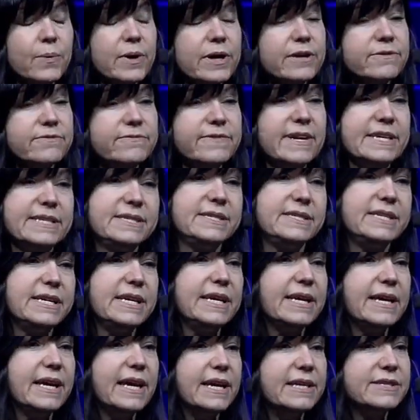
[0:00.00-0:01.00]
we're
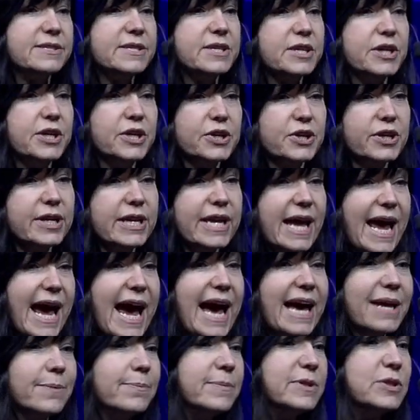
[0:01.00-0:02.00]
investing in security
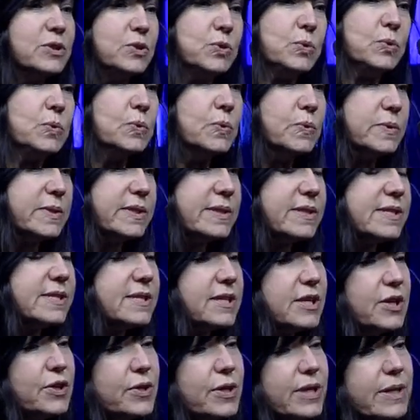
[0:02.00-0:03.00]
admin tools and
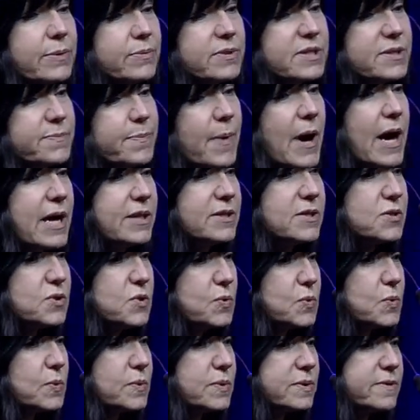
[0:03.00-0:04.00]
security response
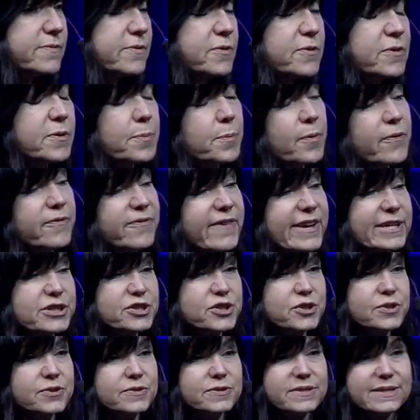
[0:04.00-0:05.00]
tools for the
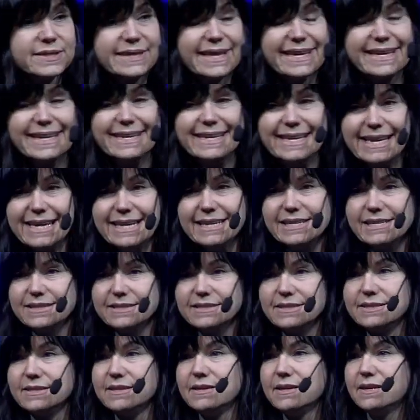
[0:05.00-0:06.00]
professionals that need
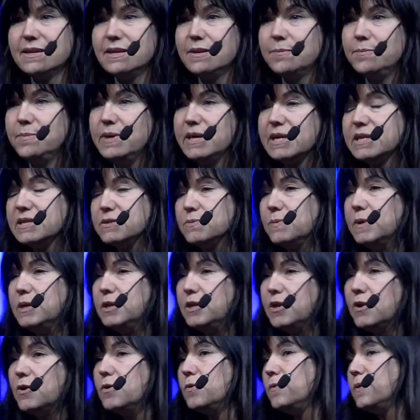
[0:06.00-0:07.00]
it, because we
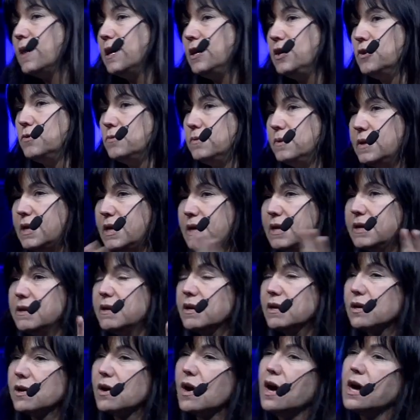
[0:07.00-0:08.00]
know that you need
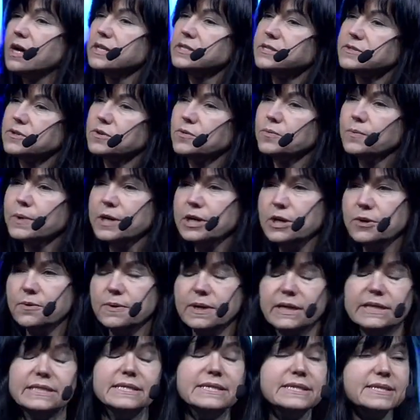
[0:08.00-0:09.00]
a console where you
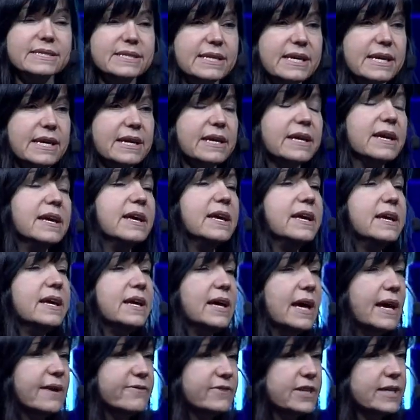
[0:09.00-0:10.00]
can see
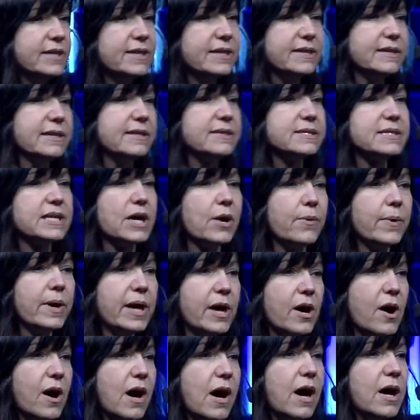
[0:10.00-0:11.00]
everything that's
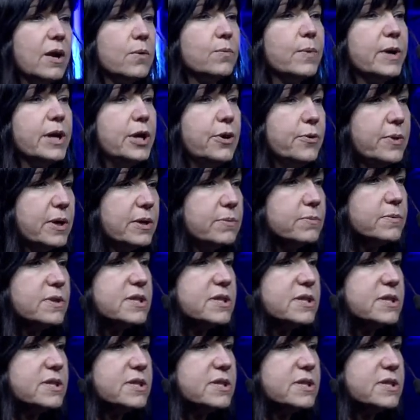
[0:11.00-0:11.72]
going on, where you can